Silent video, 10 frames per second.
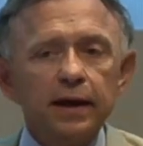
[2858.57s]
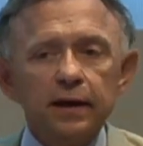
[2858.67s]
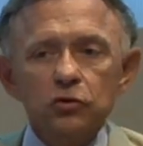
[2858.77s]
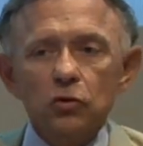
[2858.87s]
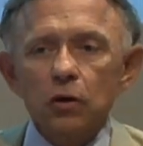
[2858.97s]

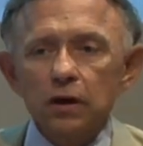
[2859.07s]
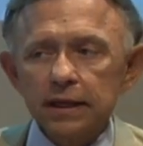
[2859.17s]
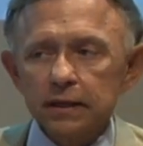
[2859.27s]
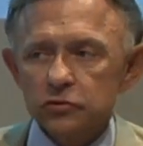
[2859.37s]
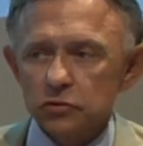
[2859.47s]
and your
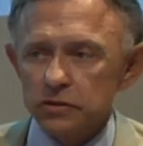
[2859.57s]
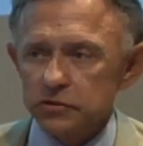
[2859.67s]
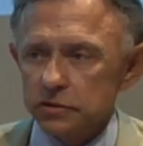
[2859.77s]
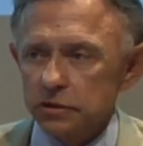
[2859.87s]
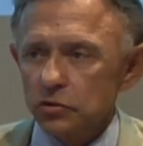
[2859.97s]

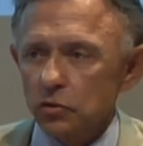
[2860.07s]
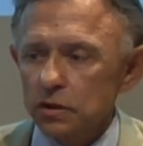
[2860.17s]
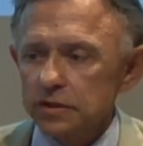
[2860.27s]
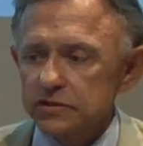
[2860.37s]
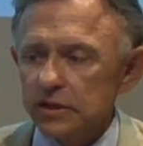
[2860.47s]
interests and
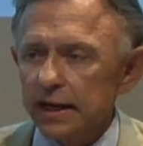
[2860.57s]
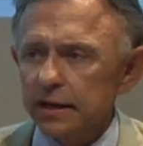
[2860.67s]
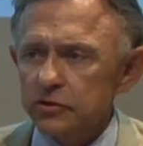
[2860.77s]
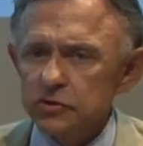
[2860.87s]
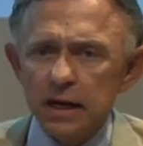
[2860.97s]
your
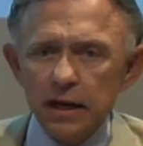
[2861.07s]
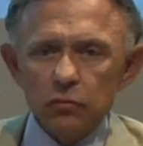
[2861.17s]
desires